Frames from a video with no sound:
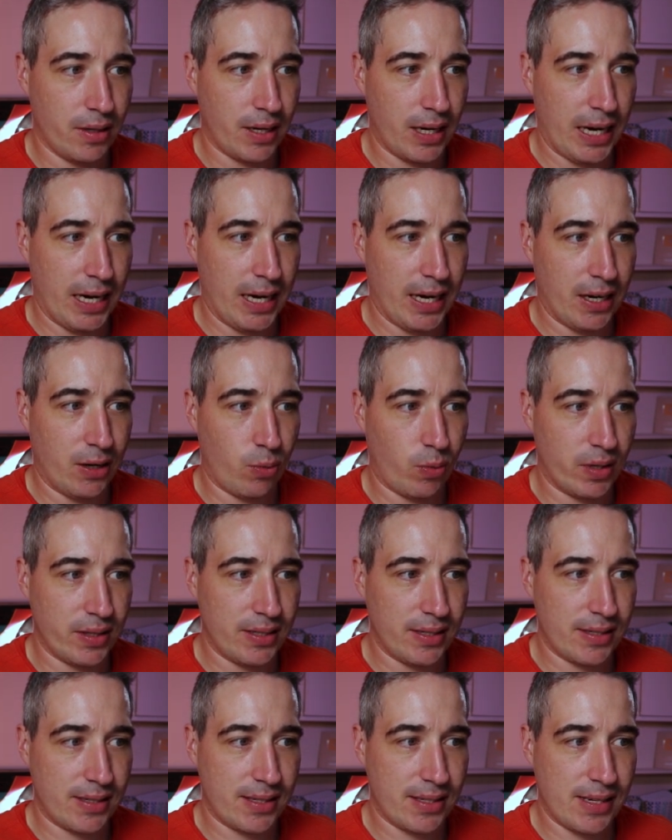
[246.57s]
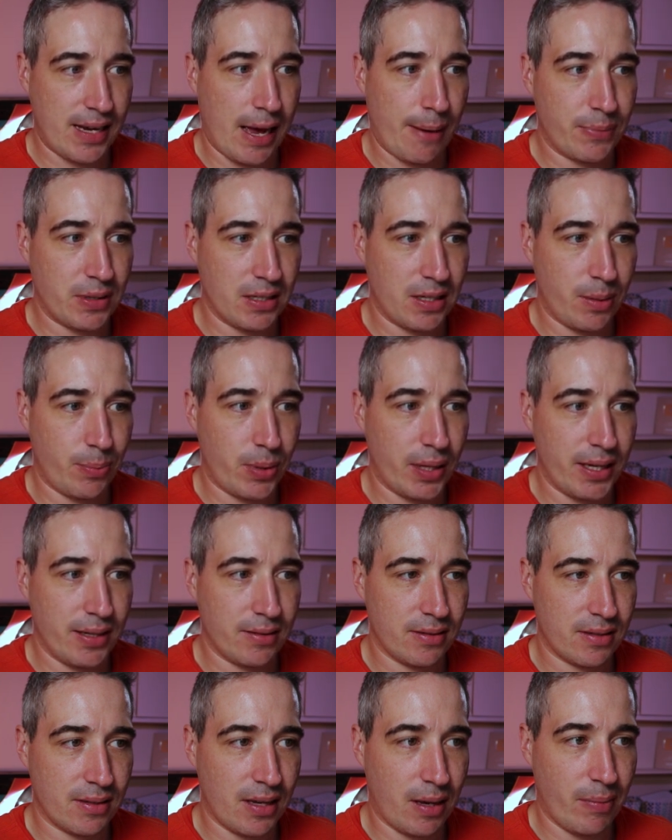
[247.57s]
And once it snaps into
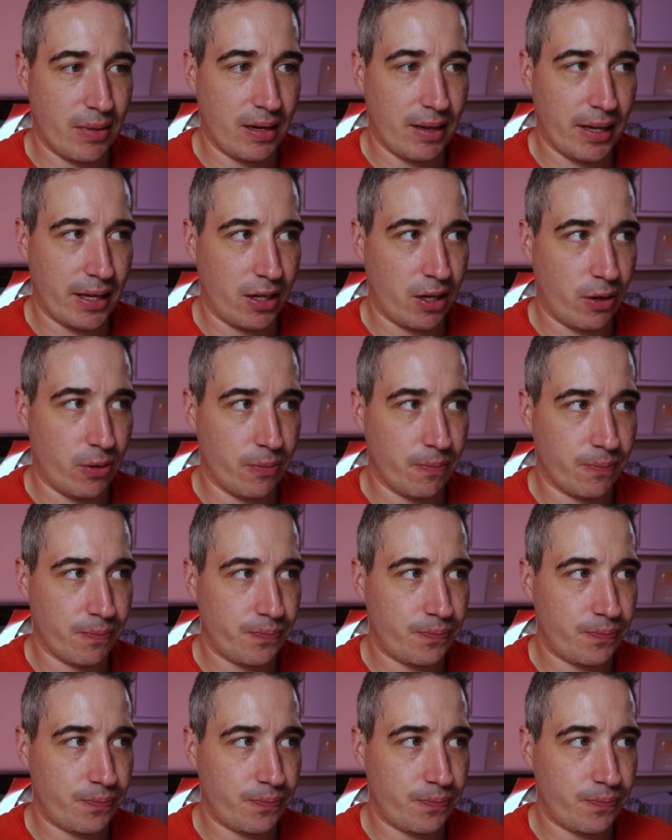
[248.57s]
place, I'm gonna let go.